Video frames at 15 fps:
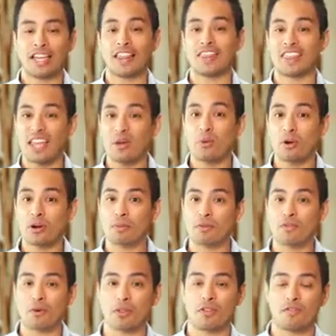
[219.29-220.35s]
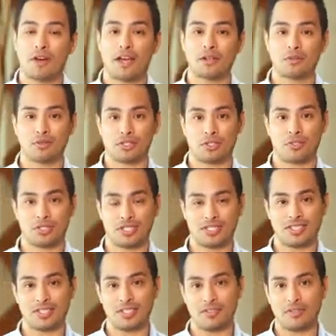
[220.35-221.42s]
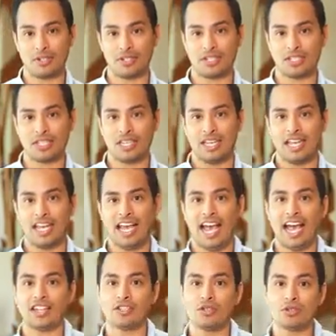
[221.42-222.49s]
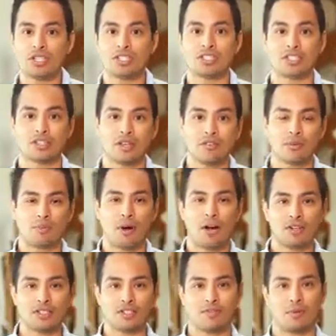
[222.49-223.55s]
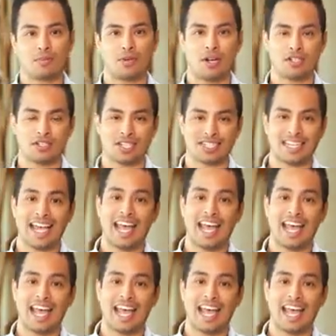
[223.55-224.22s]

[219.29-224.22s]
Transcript: they work before the final result is delivered. And you can deliver parts of the project